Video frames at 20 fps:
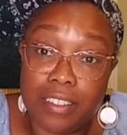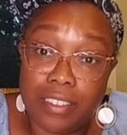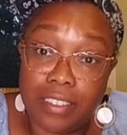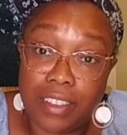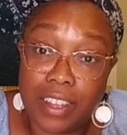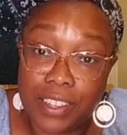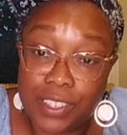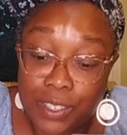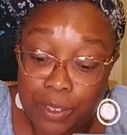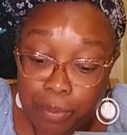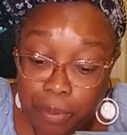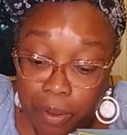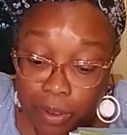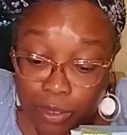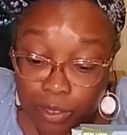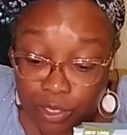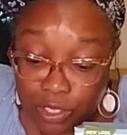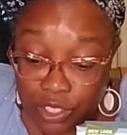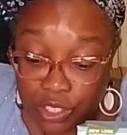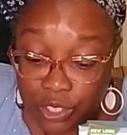That's
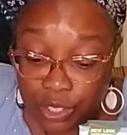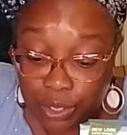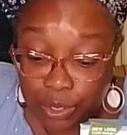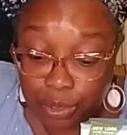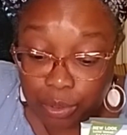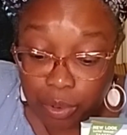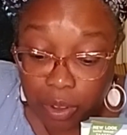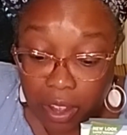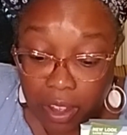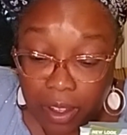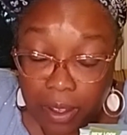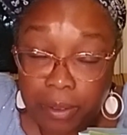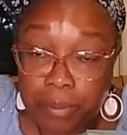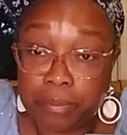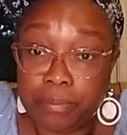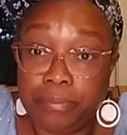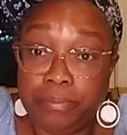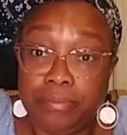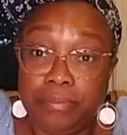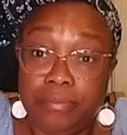supposed
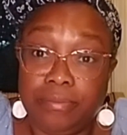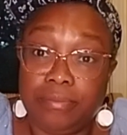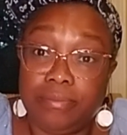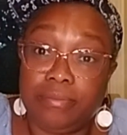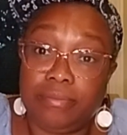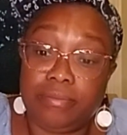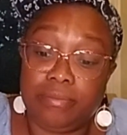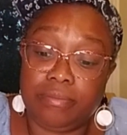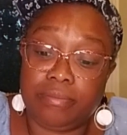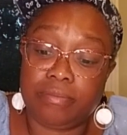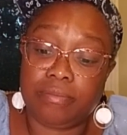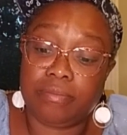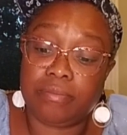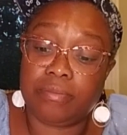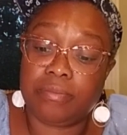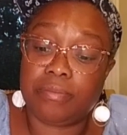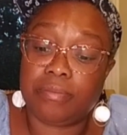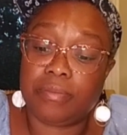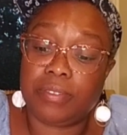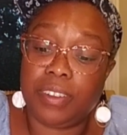to
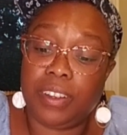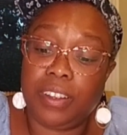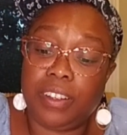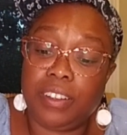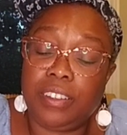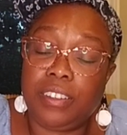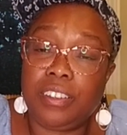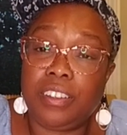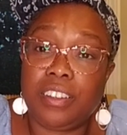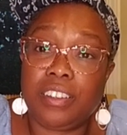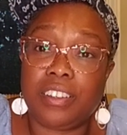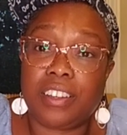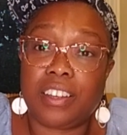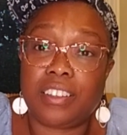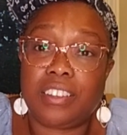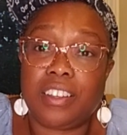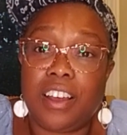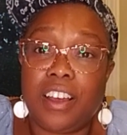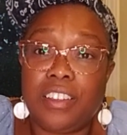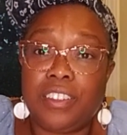look
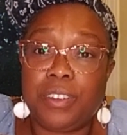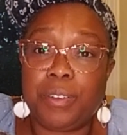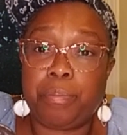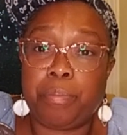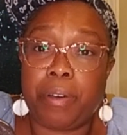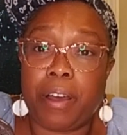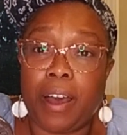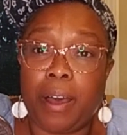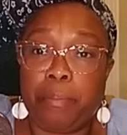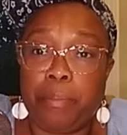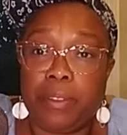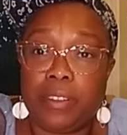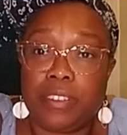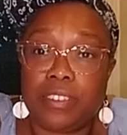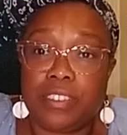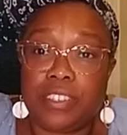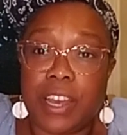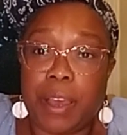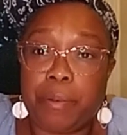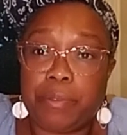like the other popular
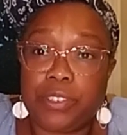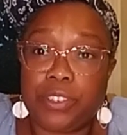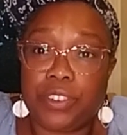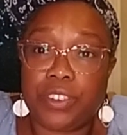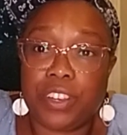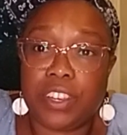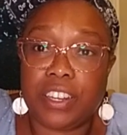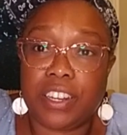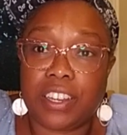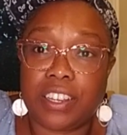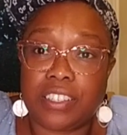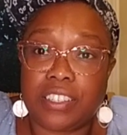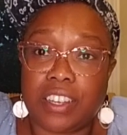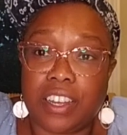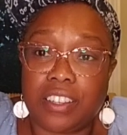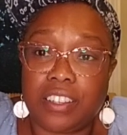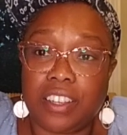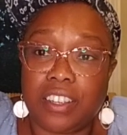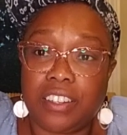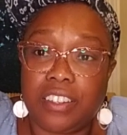sandwich cookie that's
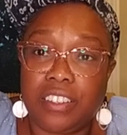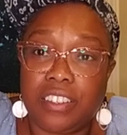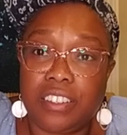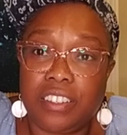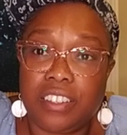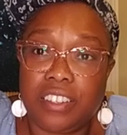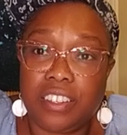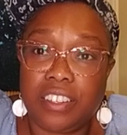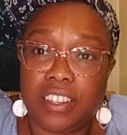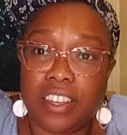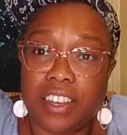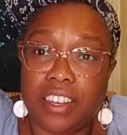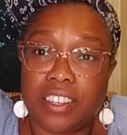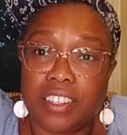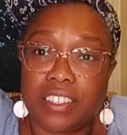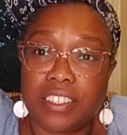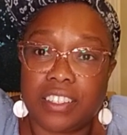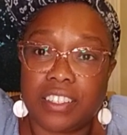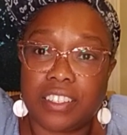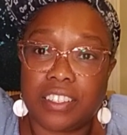out there. Look at that.
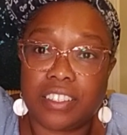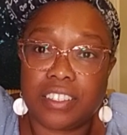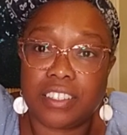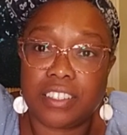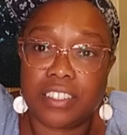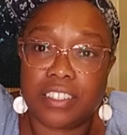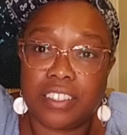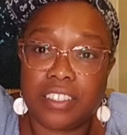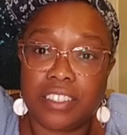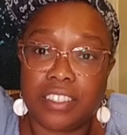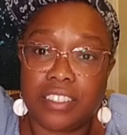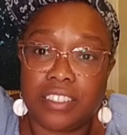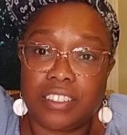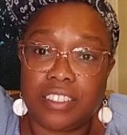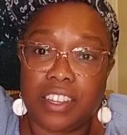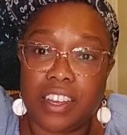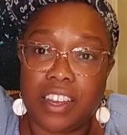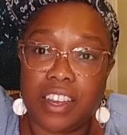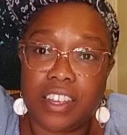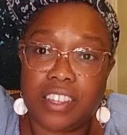
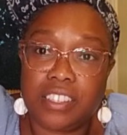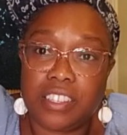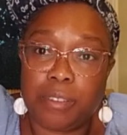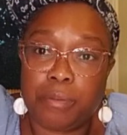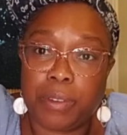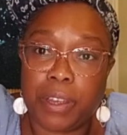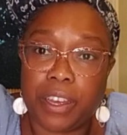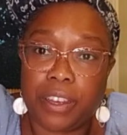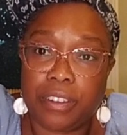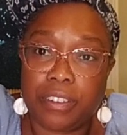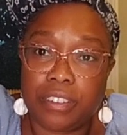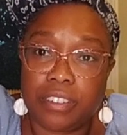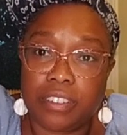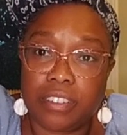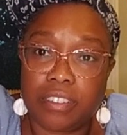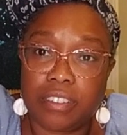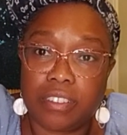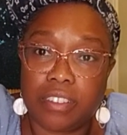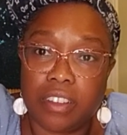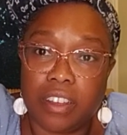That has some like
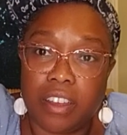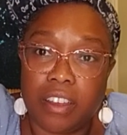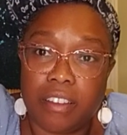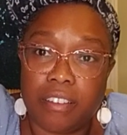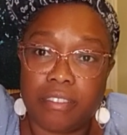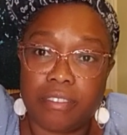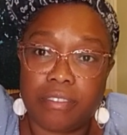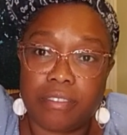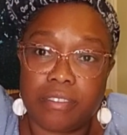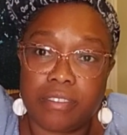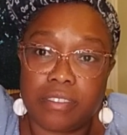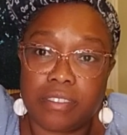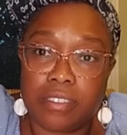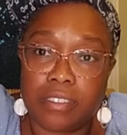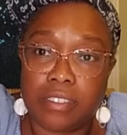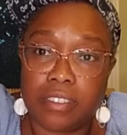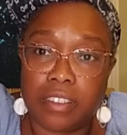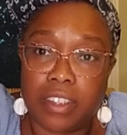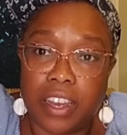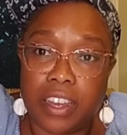
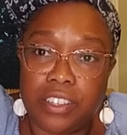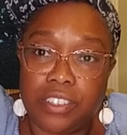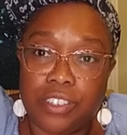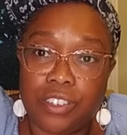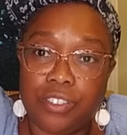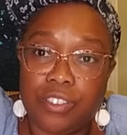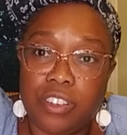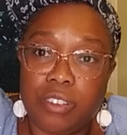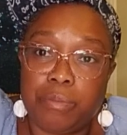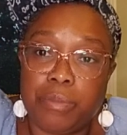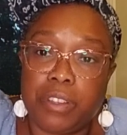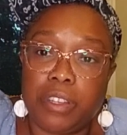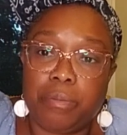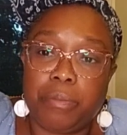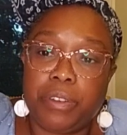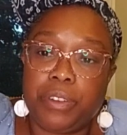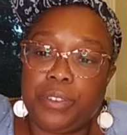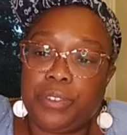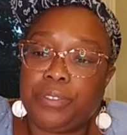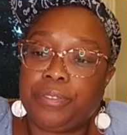nice cream in the
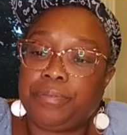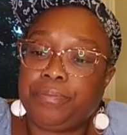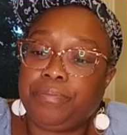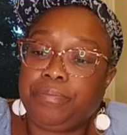middle.